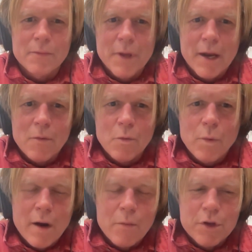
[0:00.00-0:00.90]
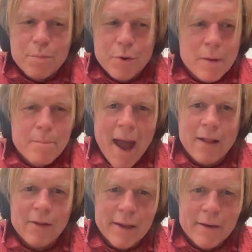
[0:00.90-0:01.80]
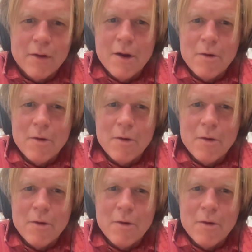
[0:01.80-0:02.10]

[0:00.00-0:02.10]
Where would you put a ballad?